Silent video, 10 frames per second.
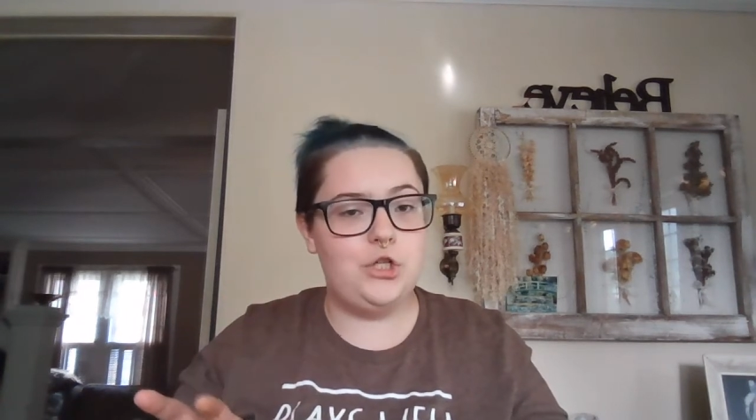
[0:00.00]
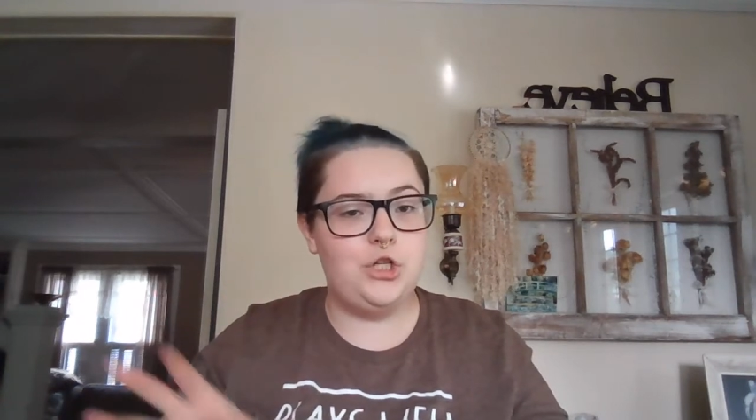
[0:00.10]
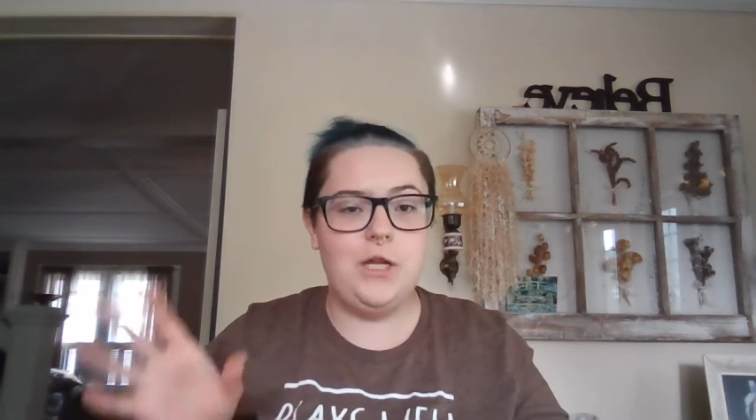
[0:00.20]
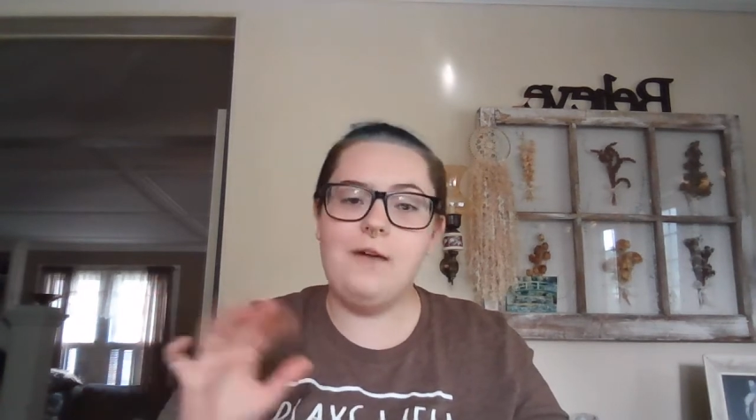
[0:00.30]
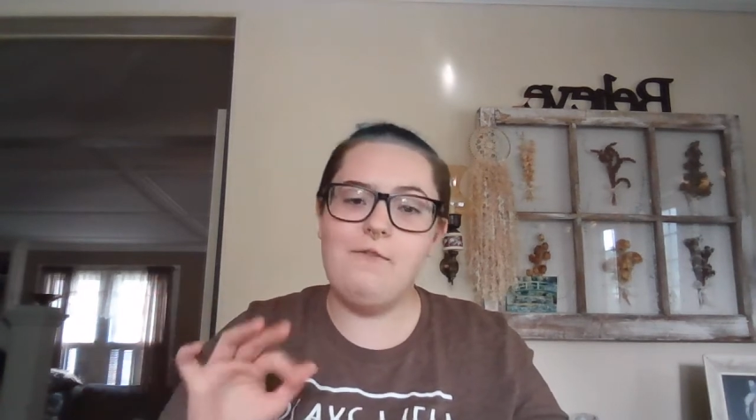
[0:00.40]

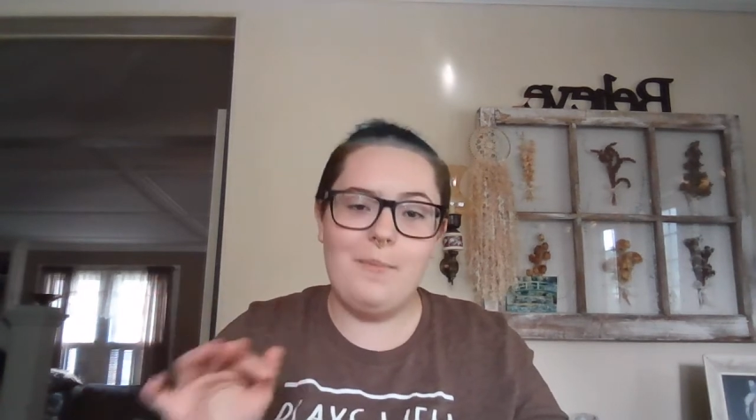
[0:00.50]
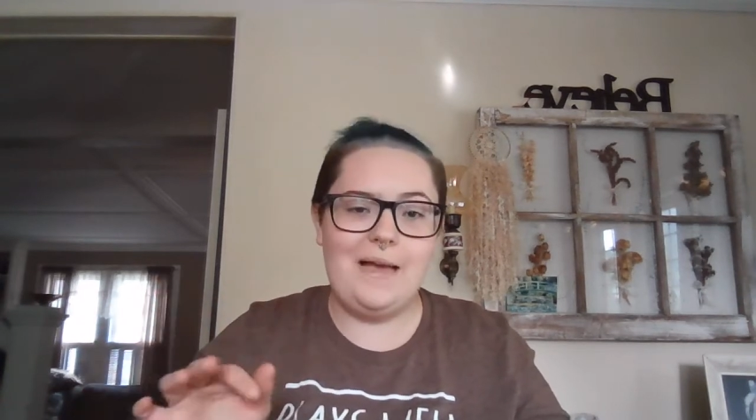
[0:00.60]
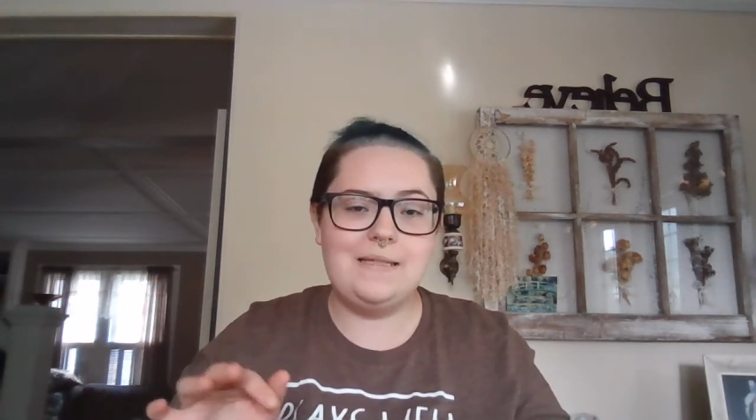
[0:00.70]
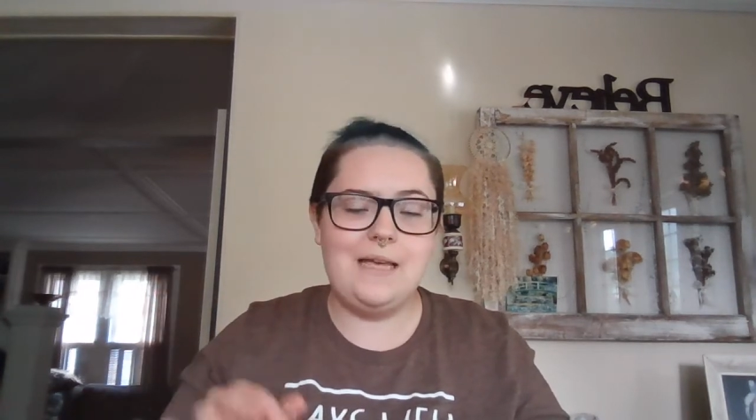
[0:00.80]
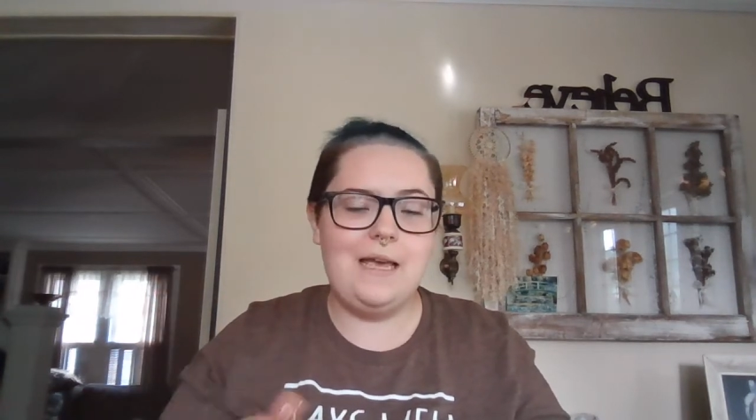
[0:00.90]
sheet of a
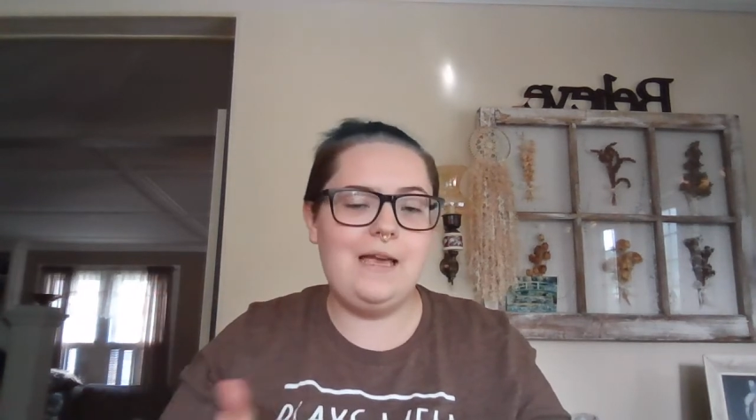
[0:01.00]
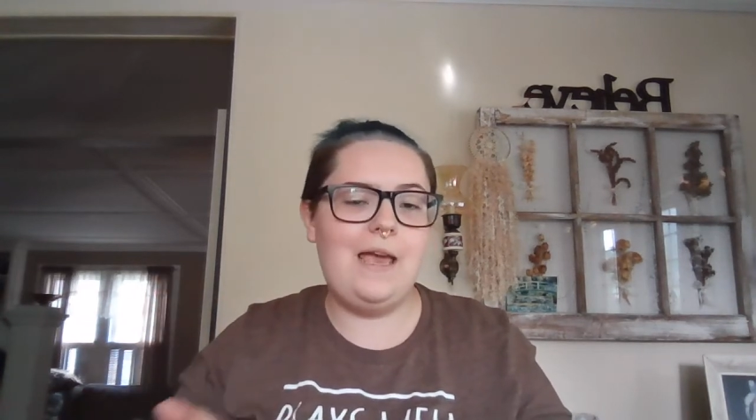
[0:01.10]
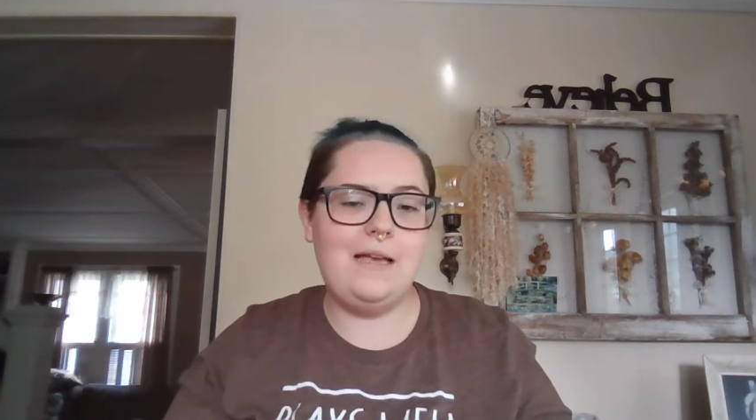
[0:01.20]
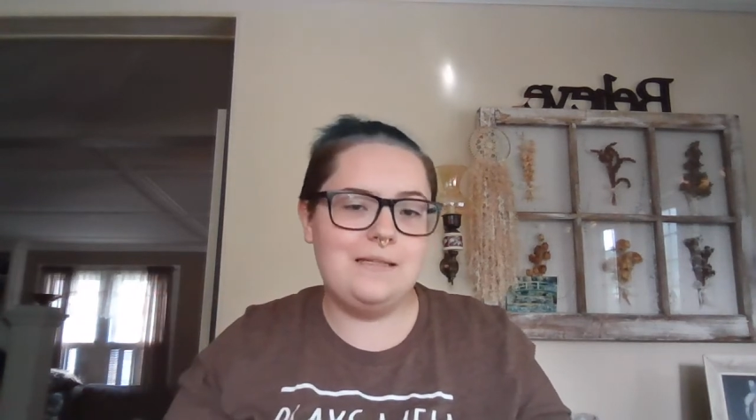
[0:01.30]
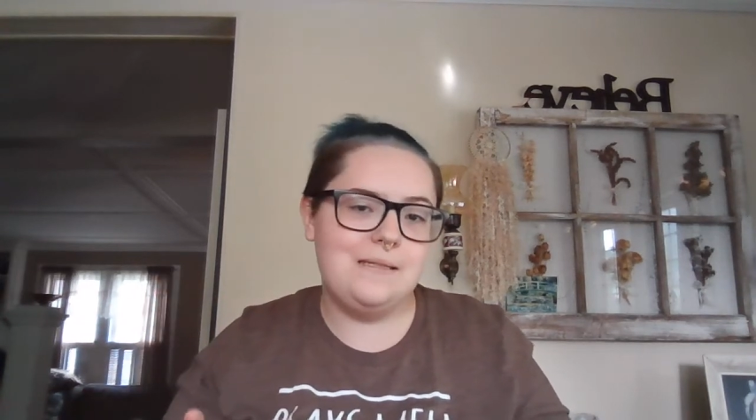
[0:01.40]
basket in
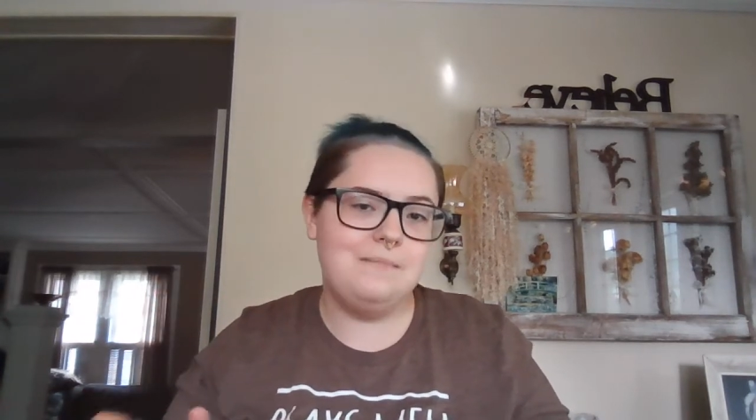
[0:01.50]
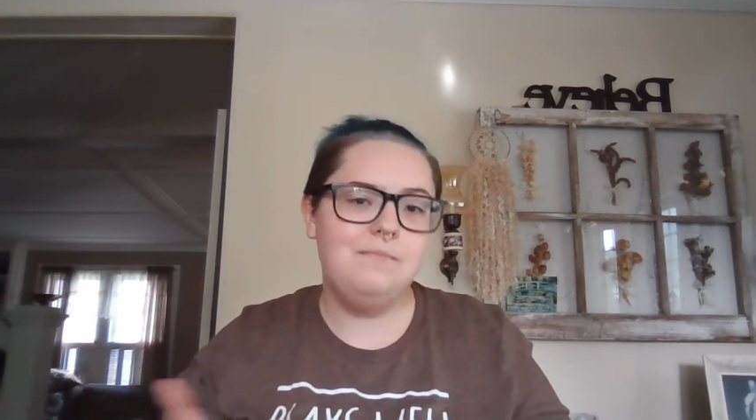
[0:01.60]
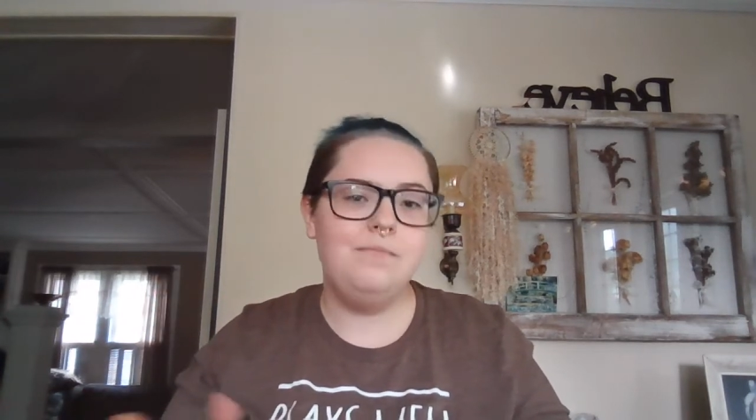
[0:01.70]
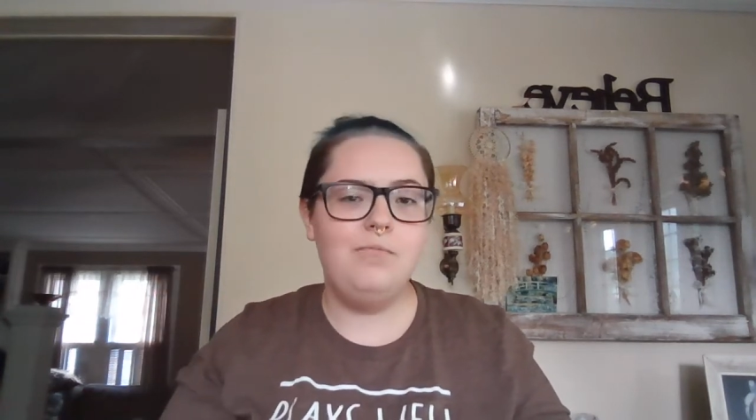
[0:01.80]
case